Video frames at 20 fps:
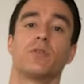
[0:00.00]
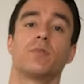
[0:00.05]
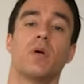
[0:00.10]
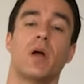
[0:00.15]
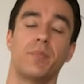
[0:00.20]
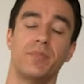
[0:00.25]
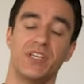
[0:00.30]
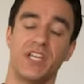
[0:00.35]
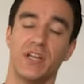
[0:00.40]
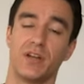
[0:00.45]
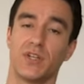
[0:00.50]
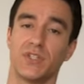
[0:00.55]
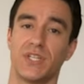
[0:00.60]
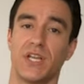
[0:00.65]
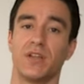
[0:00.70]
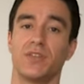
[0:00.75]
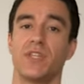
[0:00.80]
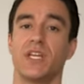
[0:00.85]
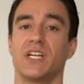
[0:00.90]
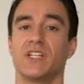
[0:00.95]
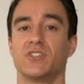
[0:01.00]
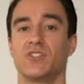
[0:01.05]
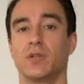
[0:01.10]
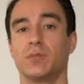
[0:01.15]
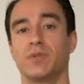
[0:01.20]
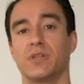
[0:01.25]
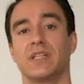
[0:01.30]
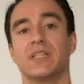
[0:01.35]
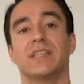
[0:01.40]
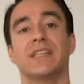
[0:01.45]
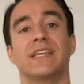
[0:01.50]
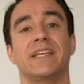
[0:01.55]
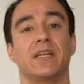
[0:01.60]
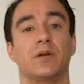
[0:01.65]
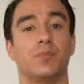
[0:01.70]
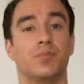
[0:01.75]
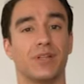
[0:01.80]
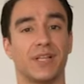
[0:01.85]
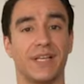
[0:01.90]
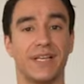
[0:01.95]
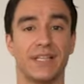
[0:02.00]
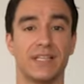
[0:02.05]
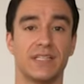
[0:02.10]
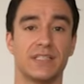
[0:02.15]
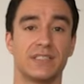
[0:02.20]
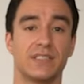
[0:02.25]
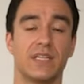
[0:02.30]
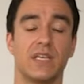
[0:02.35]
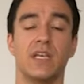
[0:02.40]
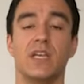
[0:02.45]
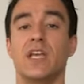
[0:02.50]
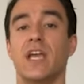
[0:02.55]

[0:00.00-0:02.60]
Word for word: my beginners out there, so I'm gonna link a playlist